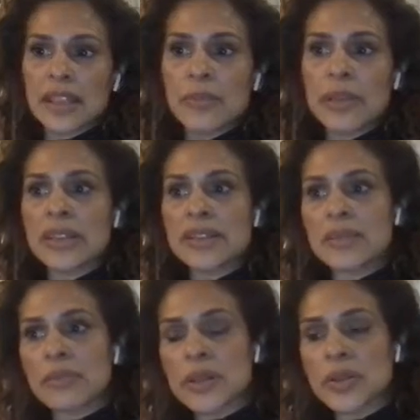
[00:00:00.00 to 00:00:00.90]
ligament? Is
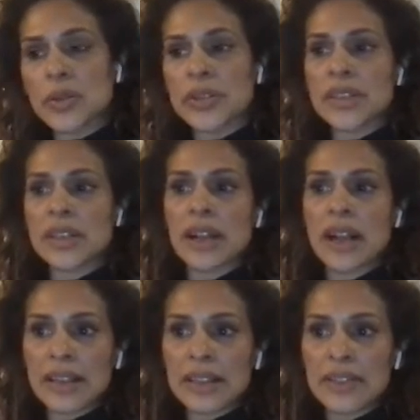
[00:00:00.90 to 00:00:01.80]
it muscle? Is it
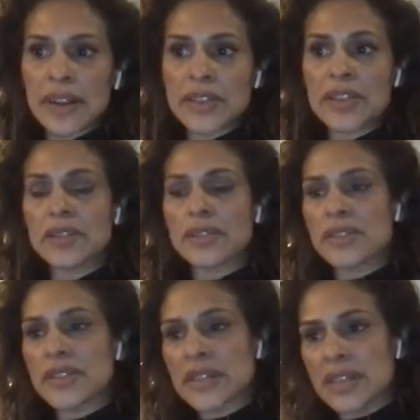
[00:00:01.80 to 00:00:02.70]
highly vascular?
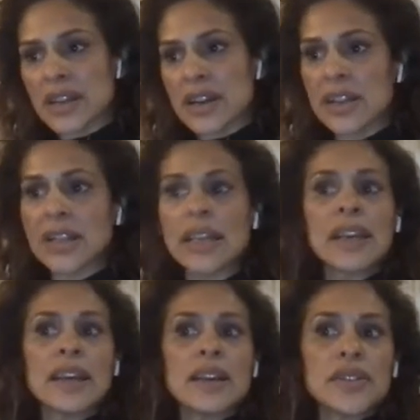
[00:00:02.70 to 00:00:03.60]
Is it not?
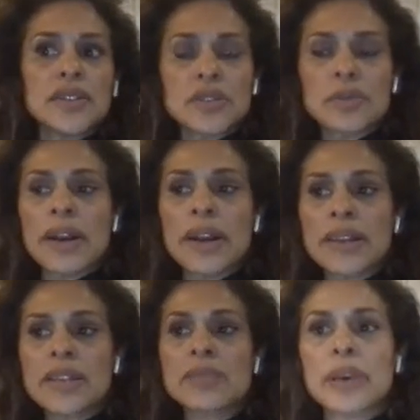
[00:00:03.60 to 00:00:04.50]
Do I
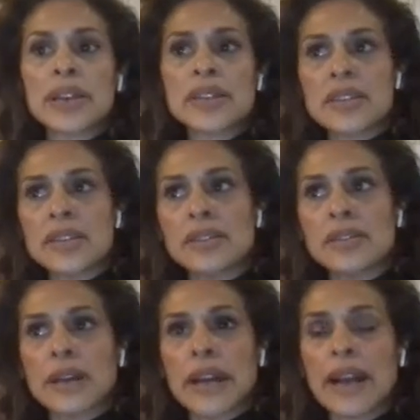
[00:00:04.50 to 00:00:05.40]
expect
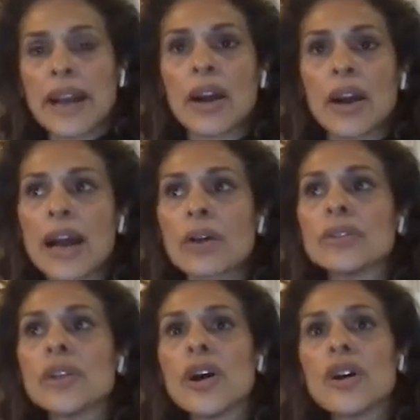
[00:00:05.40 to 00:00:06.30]
to, how
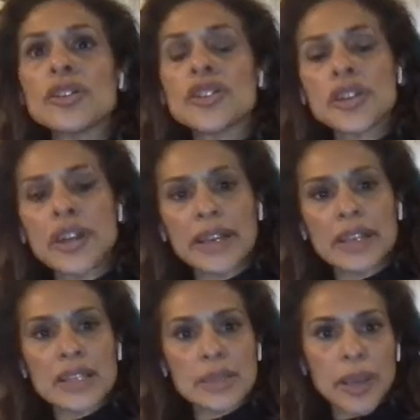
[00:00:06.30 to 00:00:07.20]
long should I
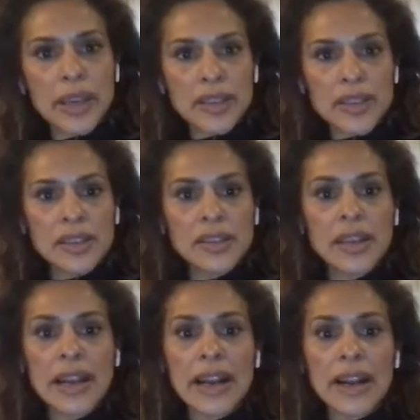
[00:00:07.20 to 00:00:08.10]
expect to
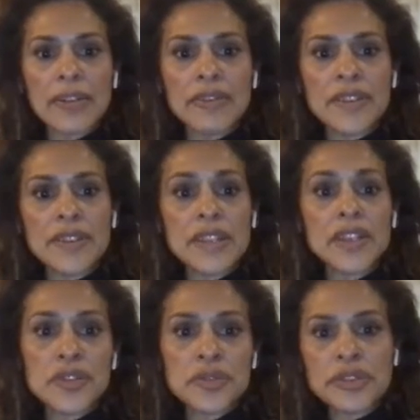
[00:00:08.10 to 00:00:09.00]
have this
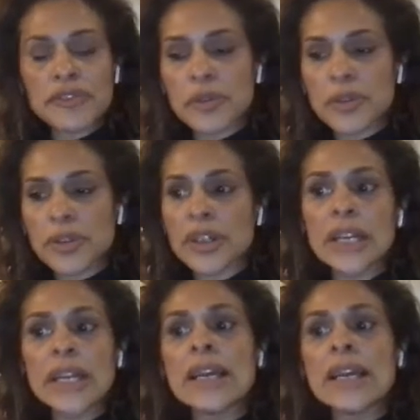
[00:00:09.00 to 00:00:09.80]
injury for,